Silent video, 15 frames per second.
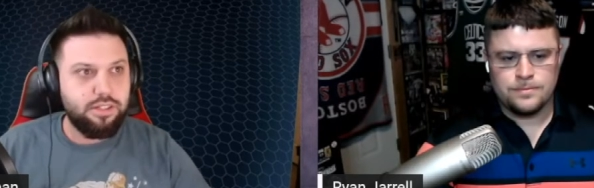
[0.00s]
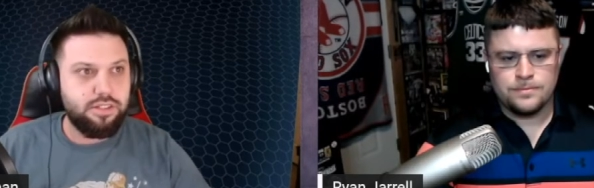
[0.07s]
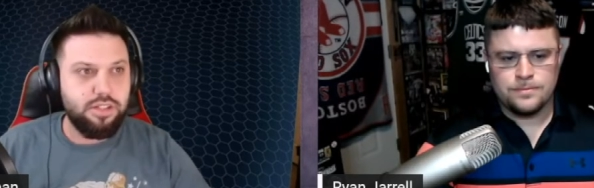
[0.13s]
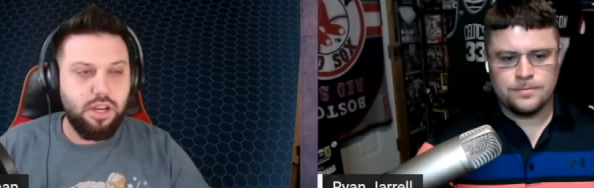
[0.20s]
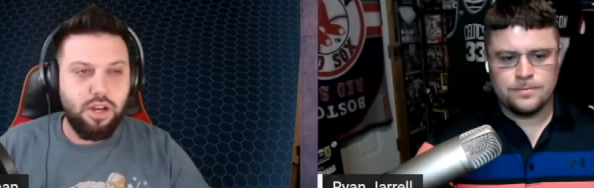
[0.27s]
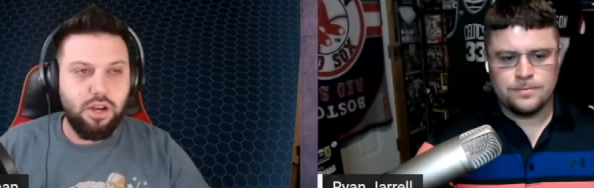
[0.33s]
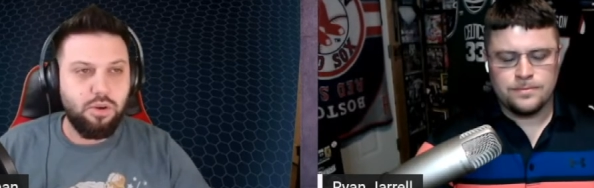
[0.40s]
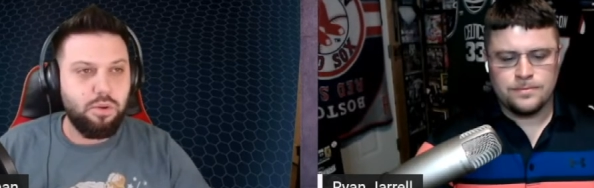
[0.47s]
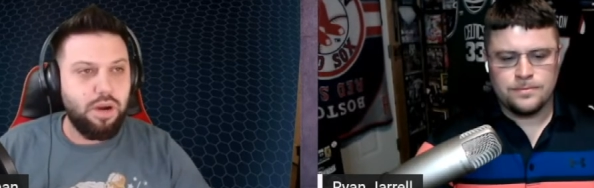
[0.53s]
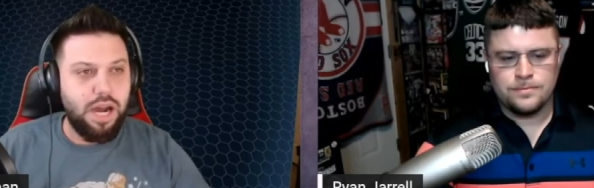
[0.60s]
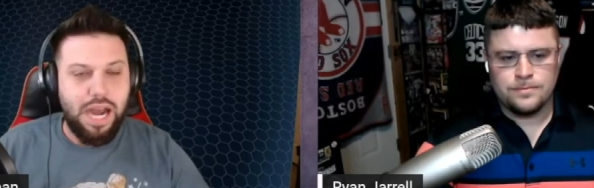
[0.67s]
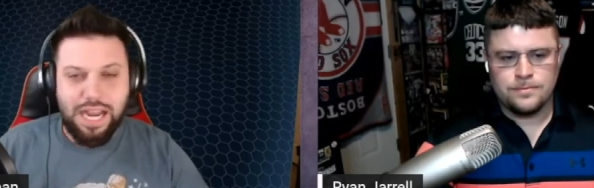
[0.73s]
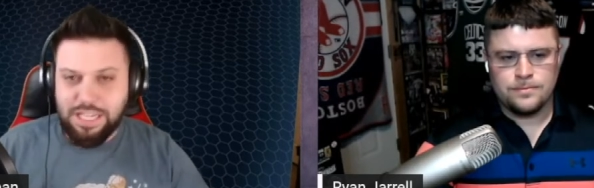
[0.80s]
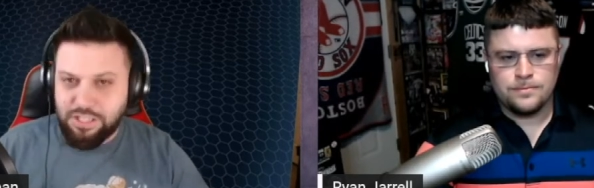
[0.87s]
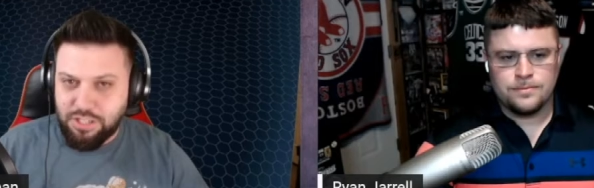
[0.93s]
Speaker 1: So
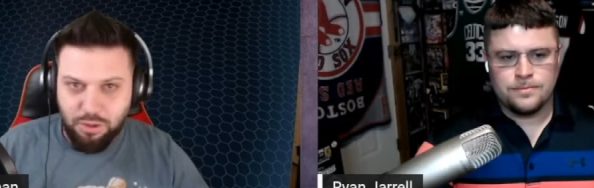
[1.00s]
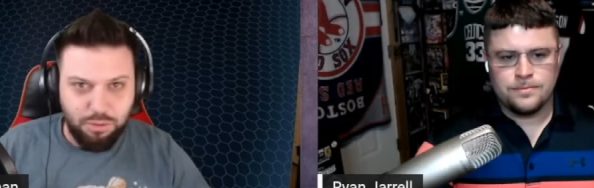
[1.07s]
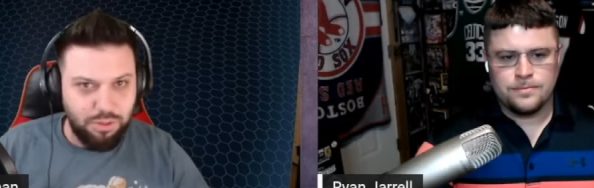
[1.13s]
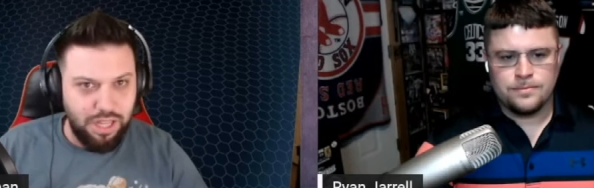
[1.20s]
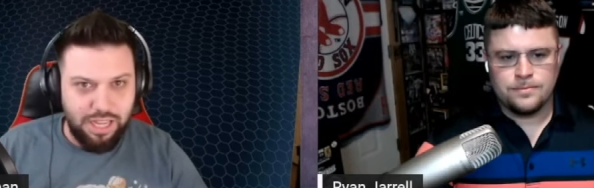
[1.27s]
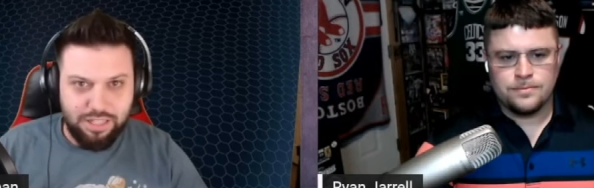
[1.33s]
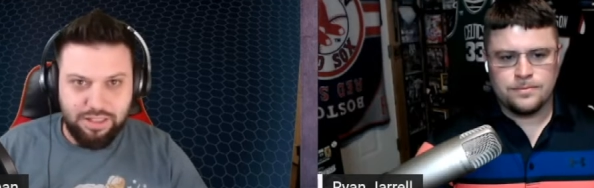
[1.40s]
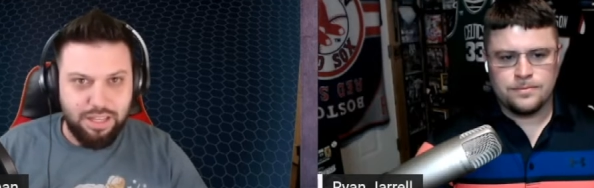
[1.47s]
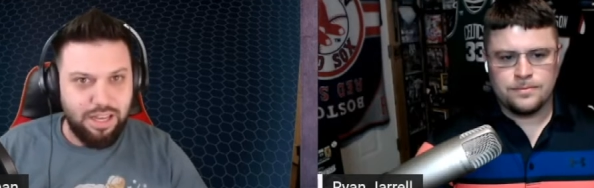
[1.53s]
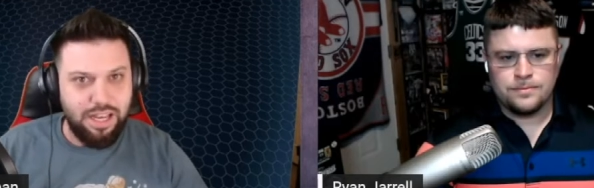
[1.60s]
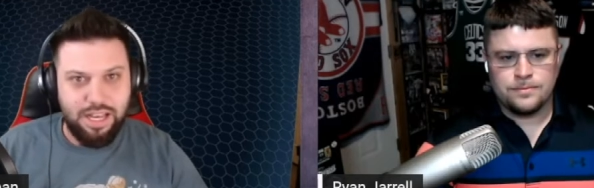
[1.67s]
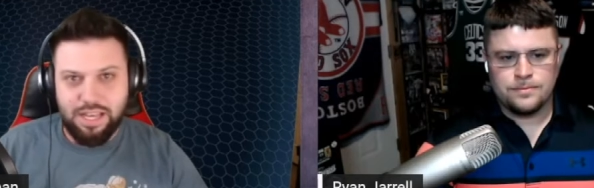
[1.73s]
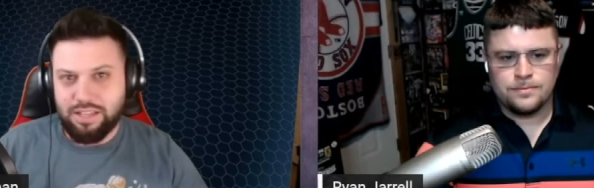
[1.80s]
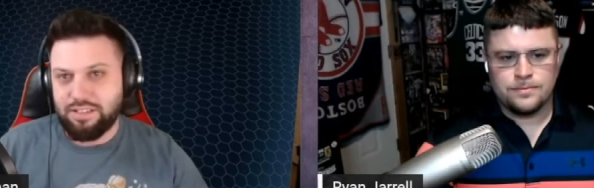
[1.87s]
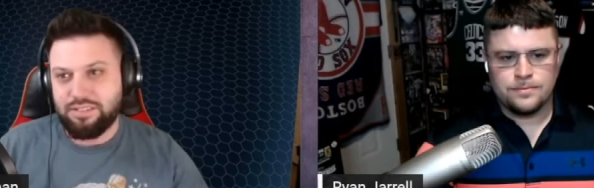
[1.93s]
I don't like
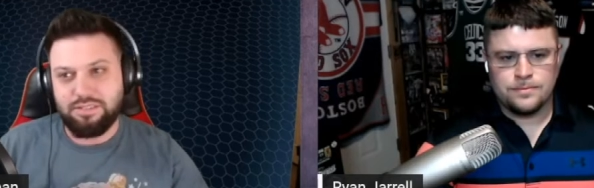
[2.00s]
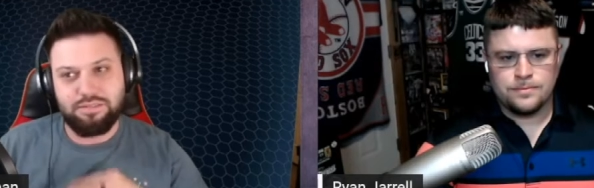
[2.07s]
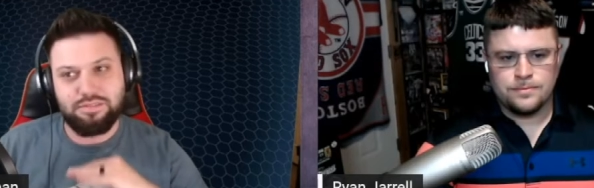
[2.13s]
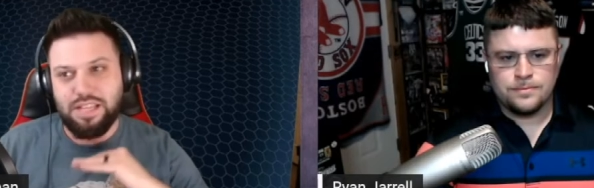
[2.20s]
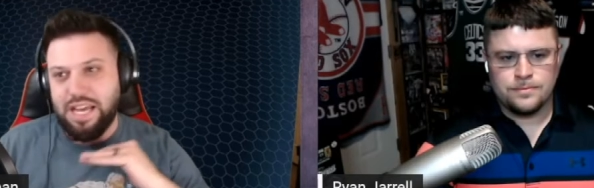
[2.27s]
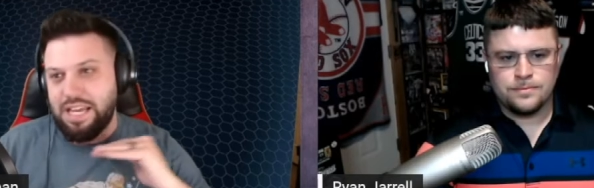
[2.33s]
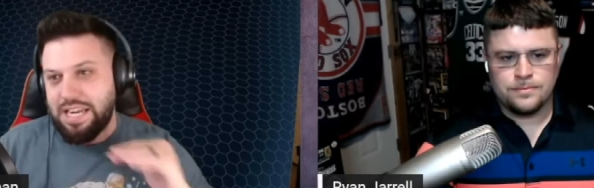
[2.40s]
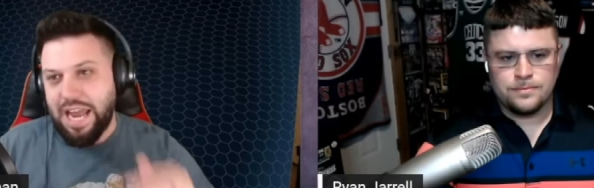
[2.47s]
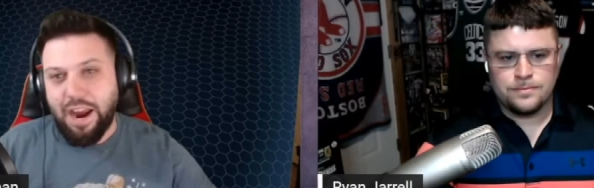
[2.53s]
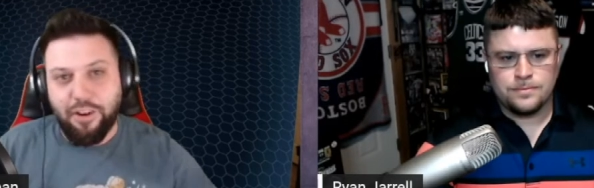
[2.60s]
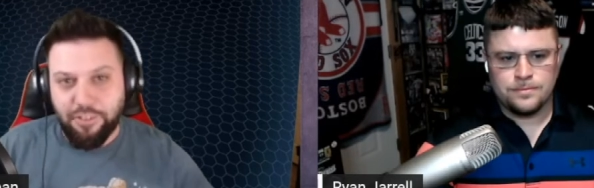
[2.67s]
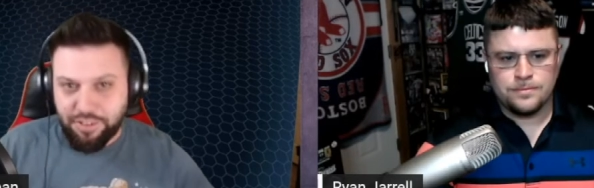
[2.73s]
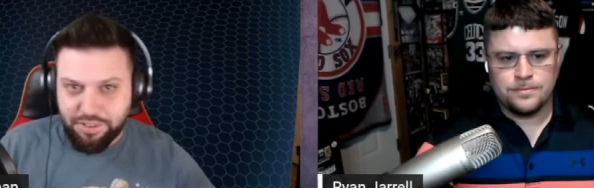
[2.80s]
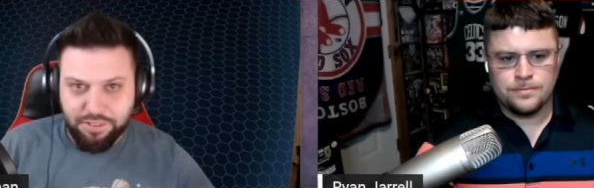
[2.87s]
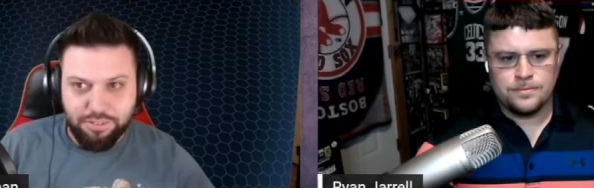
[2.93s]
that that
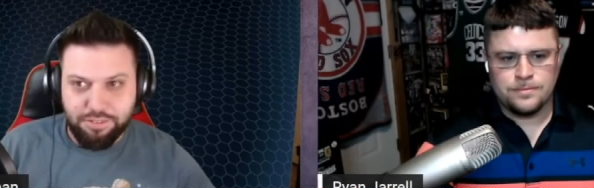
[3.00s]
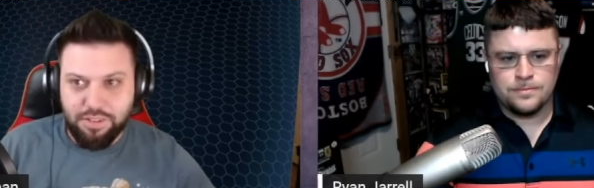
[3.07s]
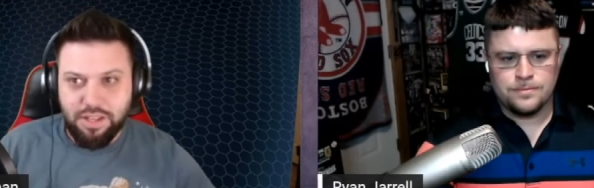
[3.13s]
narrative,